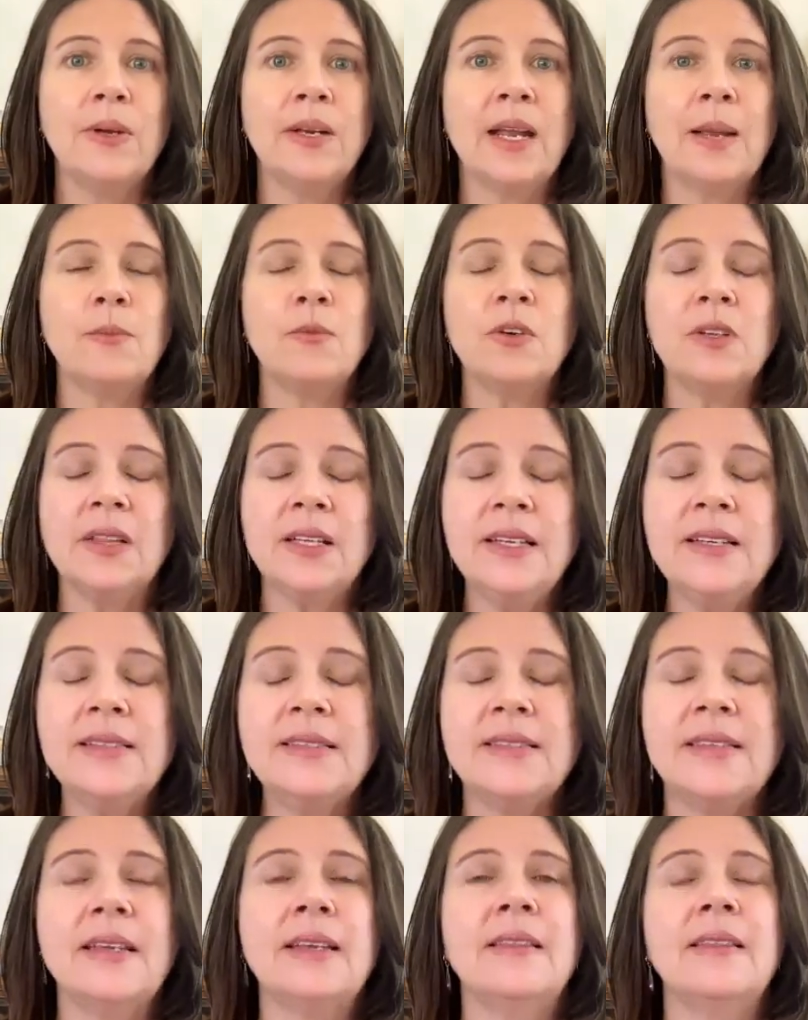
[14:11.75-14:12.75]
And I'm
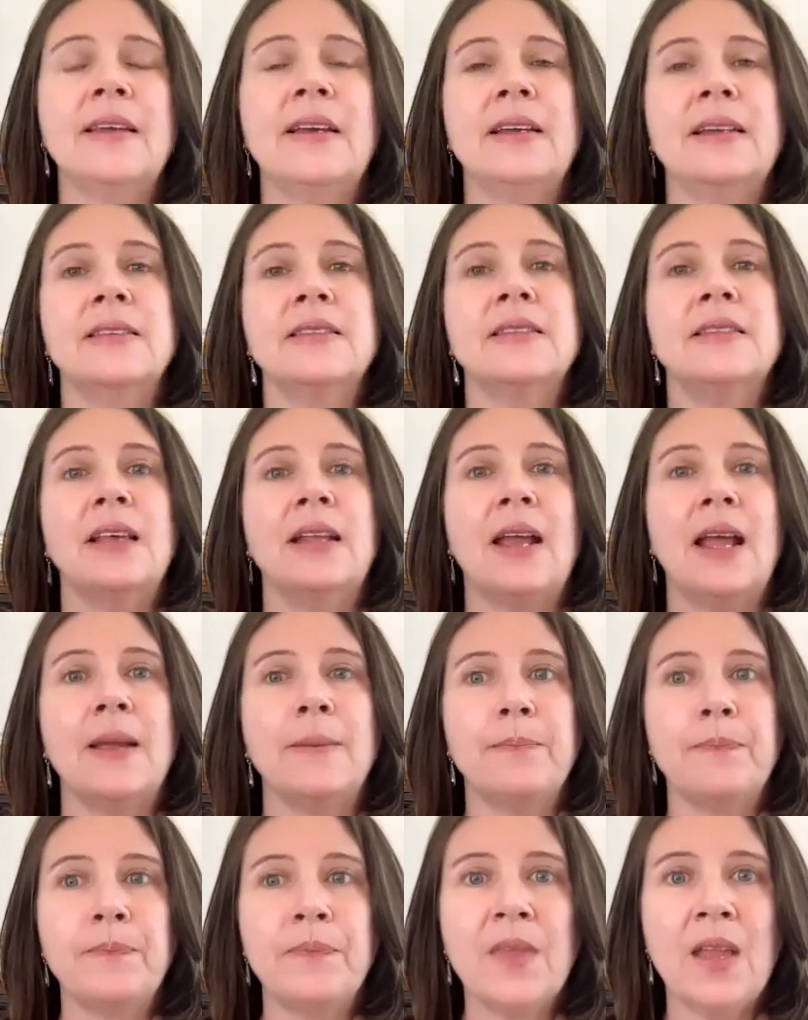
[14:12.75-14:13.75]
releasing this, and
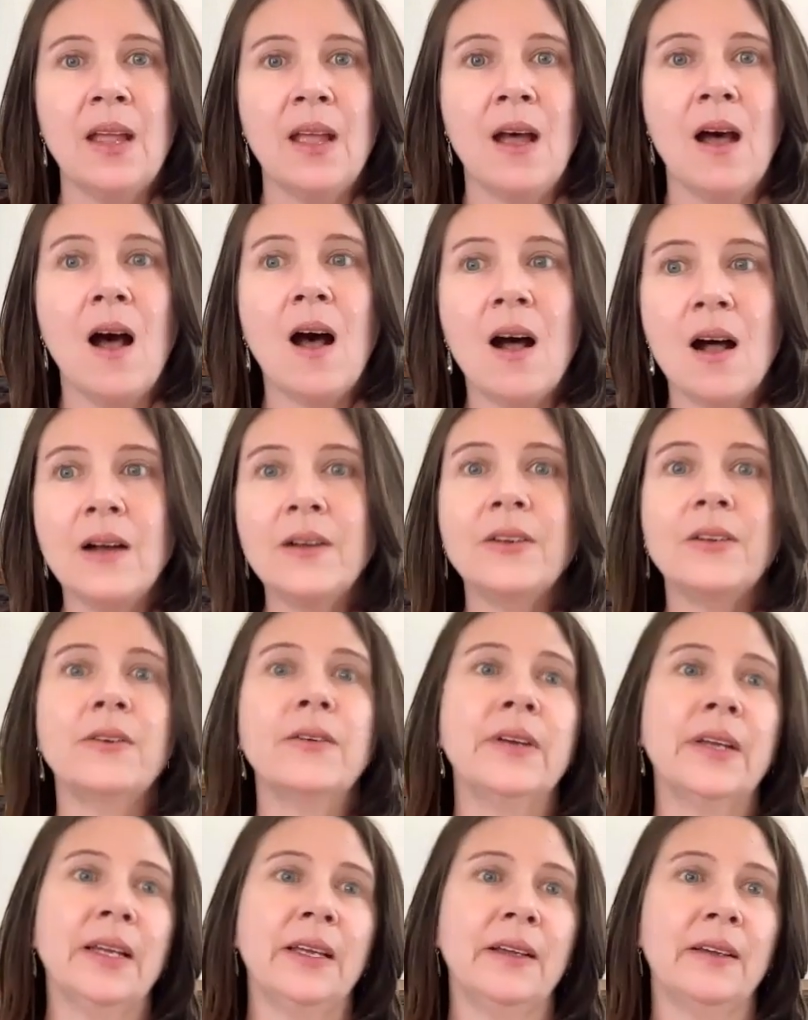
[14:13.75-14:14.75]
I'm
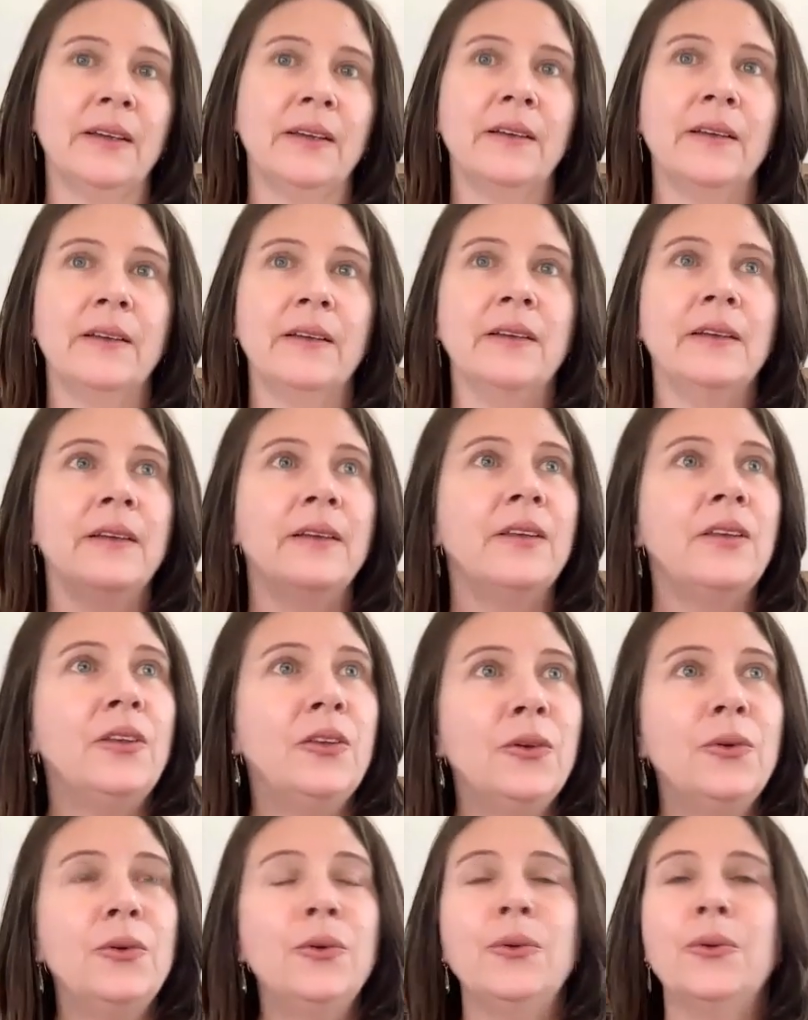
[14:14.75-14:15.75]
honoring
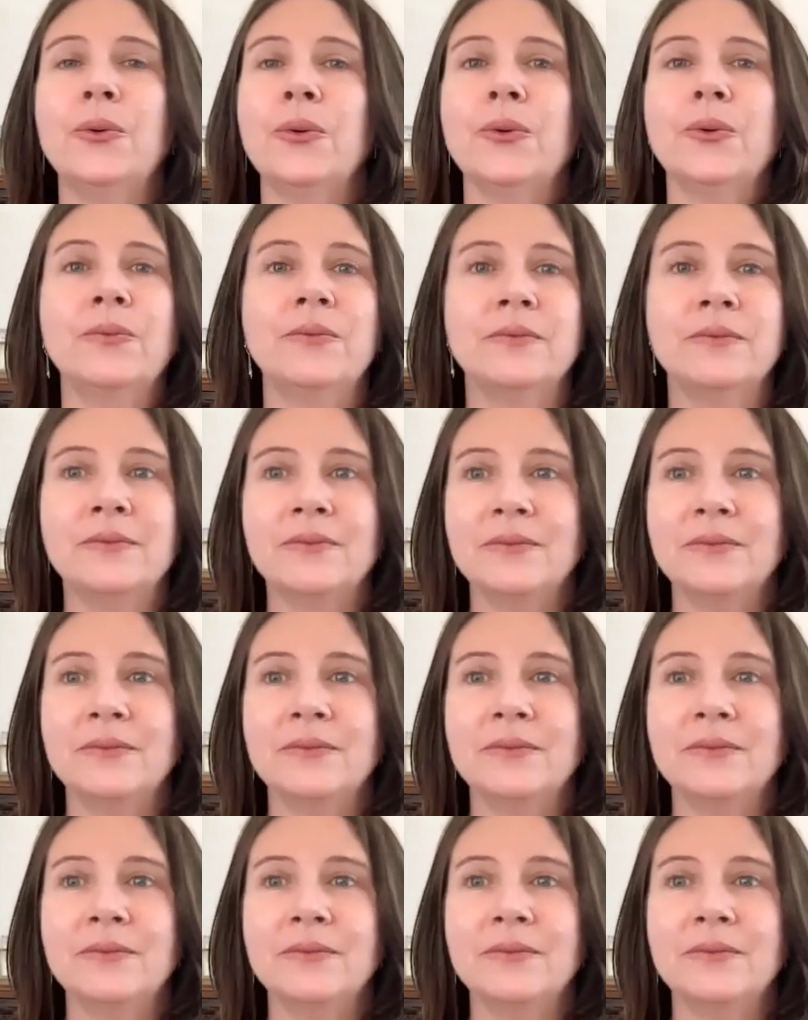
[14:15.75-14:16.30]
you,